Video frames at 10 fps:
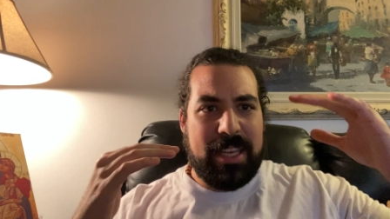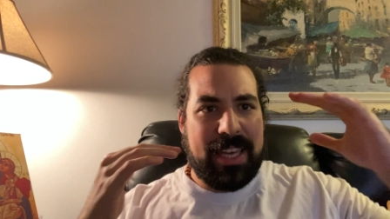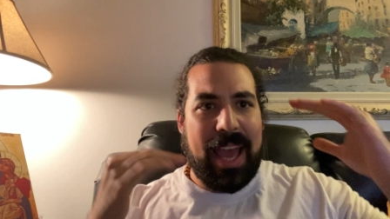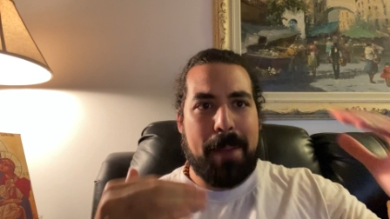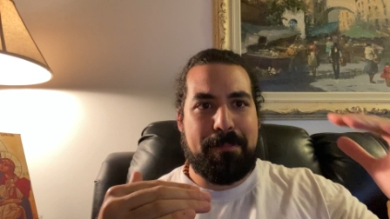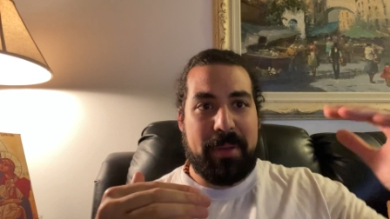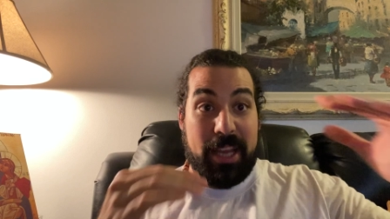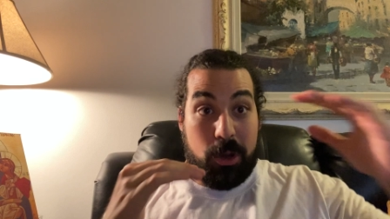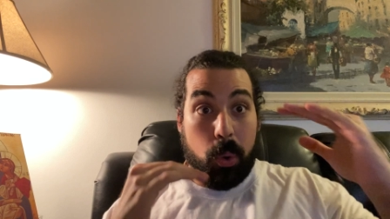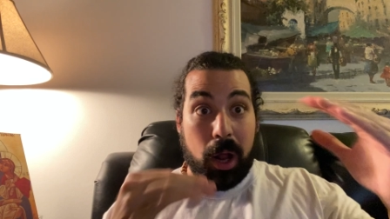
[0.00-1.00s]
gap
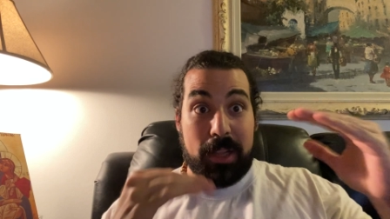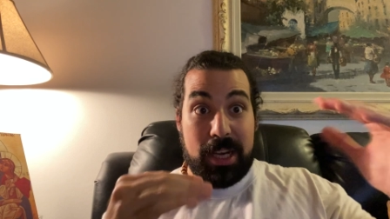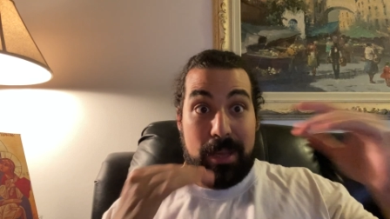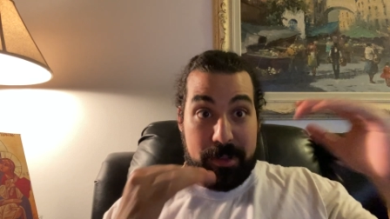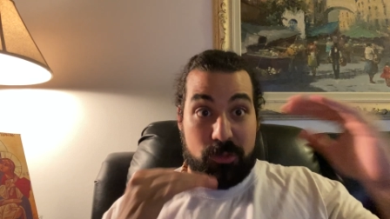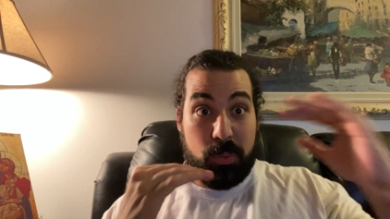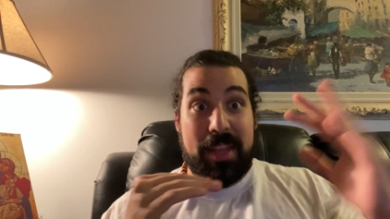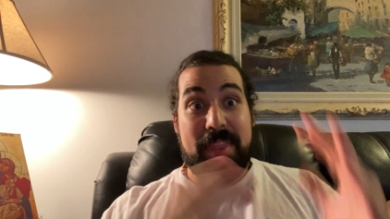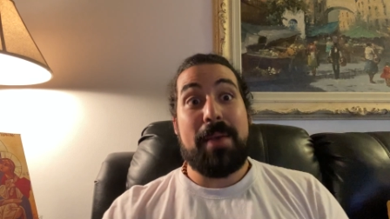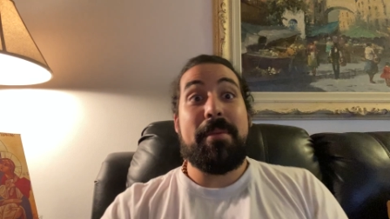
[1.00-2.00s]
in quality
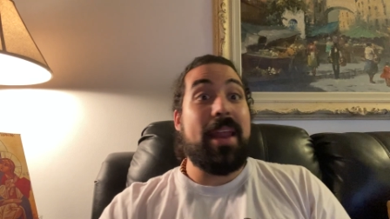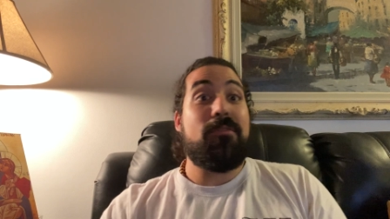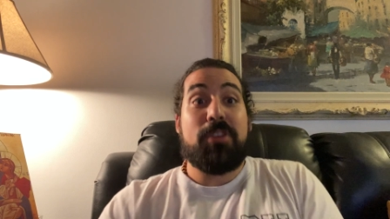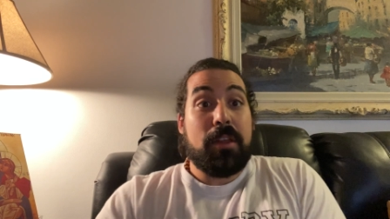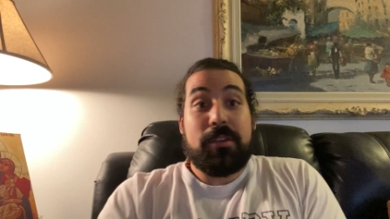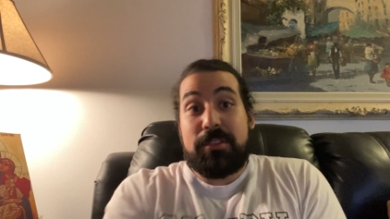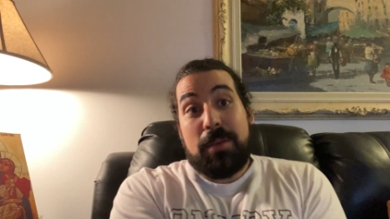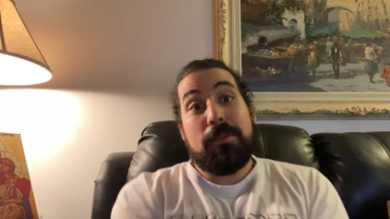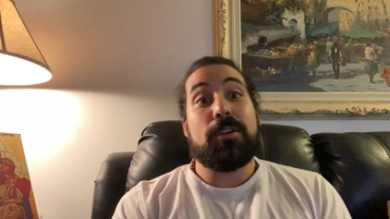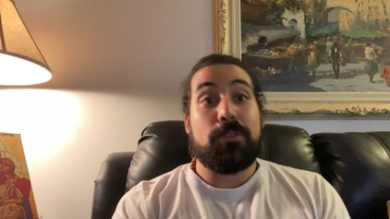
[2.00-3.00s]
between them and every other
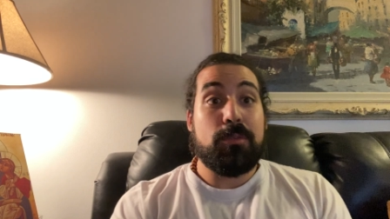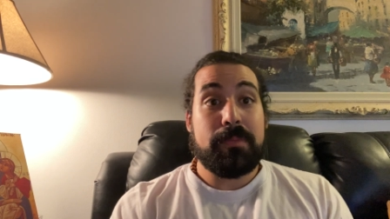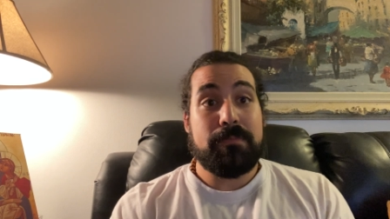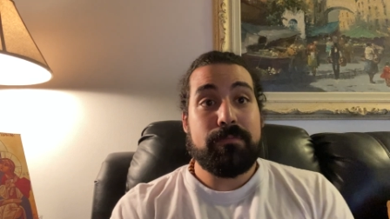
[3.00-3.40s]
team in the group.